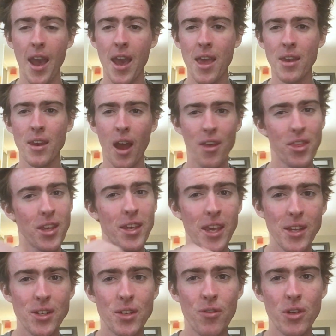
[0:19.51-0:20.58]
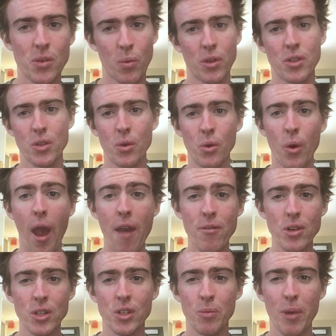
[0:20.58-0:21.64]
And I think each Division 1 school
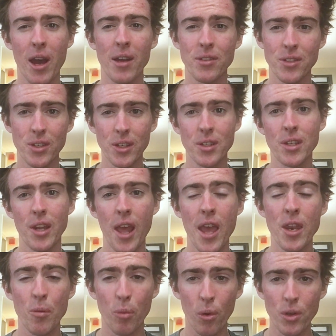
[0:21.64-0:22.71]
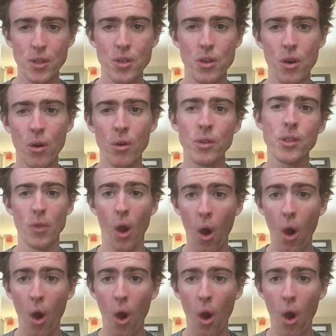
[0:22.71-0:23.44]
averages about 60 to 80 boys and girls